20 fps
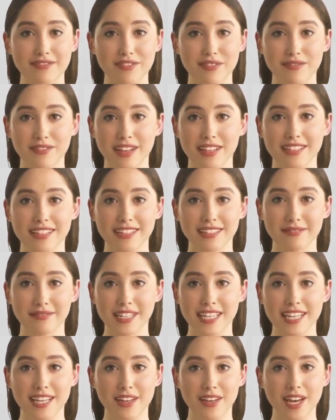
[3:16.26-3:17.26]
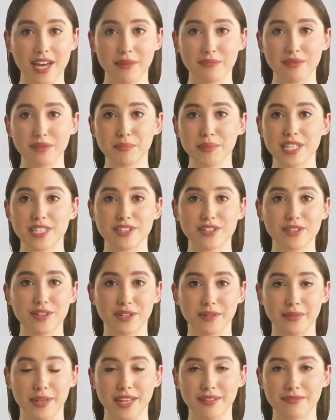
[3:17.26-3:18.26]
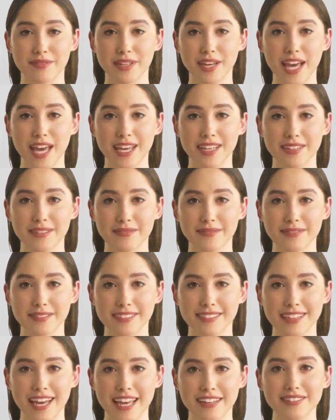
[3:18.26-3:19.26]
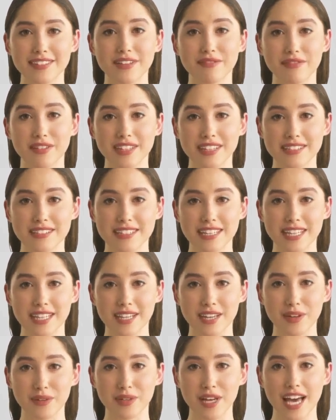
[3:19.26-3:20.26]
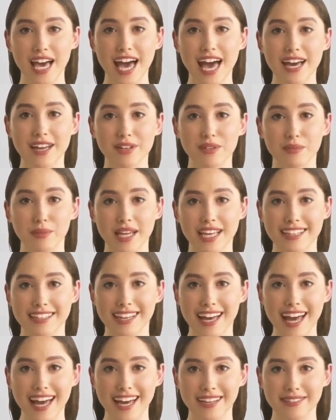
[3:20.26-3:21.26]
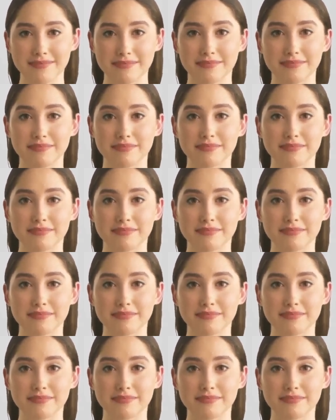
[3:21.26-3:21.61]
If you found this video helpful, make sure you hit the like. That's it for this video. Have a great day.